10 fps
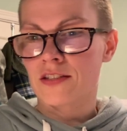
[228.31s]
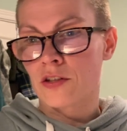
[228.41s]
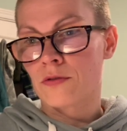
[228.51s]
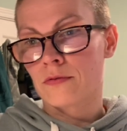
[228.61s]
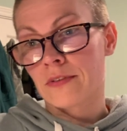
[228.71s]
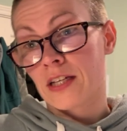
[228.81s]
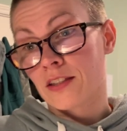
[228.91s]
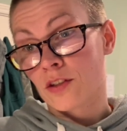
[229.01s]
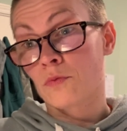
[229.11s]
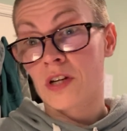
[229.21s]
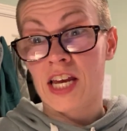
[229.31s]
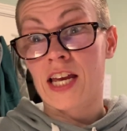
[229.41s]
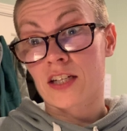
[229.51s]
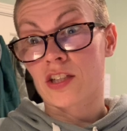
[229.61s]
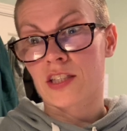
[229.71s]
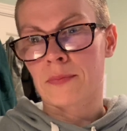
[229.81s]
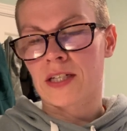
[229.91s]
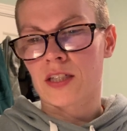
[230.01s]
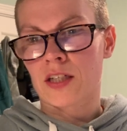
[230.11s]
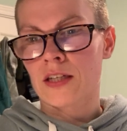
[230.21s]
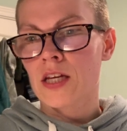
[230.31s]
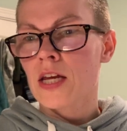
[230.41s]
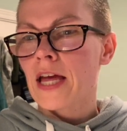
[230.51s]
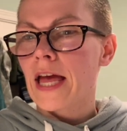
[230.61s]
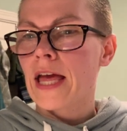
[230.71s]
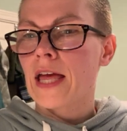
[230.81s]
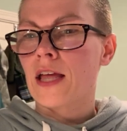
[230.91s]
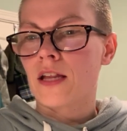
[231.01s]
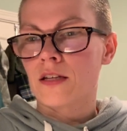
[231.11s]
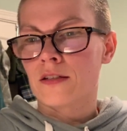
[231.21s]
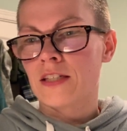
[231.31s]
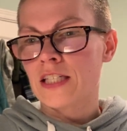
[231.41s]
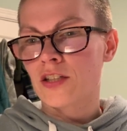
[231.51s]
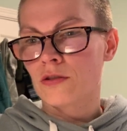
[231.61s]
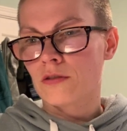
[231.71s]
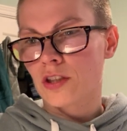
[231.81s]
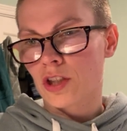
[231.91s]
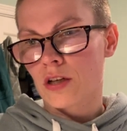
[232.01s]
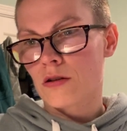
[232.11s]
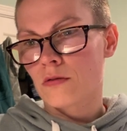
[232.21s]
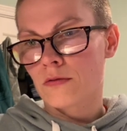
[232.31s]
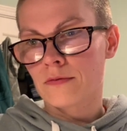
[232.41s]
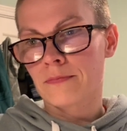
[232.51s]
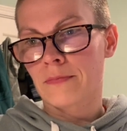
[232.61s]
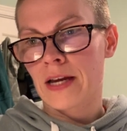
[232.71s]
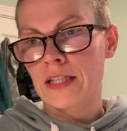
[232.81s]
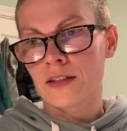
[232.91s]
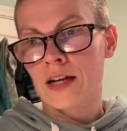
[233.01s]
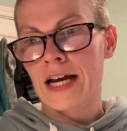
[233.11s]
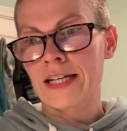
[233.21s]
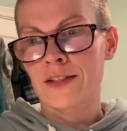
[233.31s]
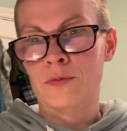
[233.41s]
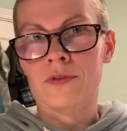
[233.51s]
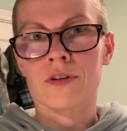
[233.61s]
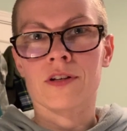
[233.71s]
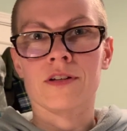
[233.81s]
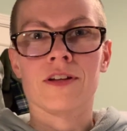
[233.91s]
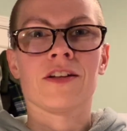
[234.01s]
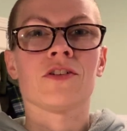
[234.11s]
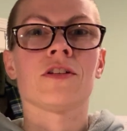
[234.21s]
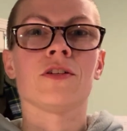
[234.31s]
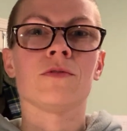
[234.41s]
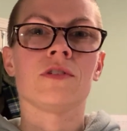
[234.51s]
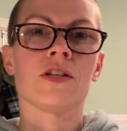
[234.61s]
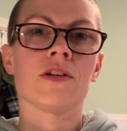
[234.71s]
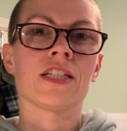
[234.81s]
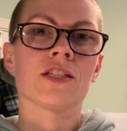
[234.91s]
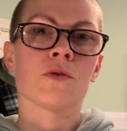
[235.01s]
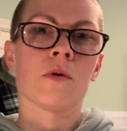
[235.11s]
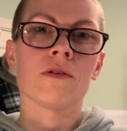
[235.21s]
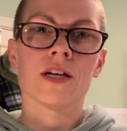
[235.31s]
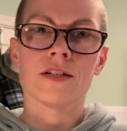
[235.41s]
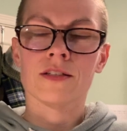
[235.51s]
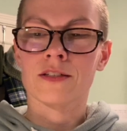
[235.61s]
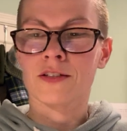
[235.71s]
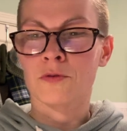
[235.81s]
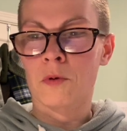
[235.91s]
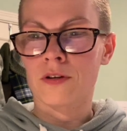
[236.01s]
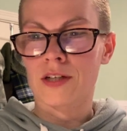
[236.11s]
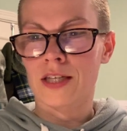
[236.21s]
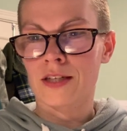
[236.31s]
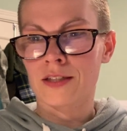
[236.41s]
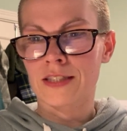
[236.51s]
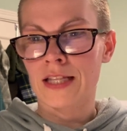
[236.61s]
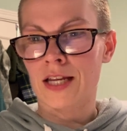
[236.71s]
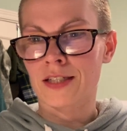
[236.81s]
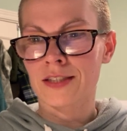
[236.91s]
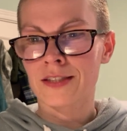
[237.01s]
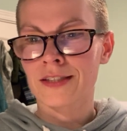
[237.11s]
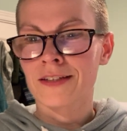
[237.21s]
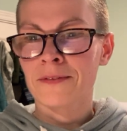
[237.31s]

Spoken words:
So yeah, this is when I actually spectated, and he stole the show. My eyes were glued to his quokka king status.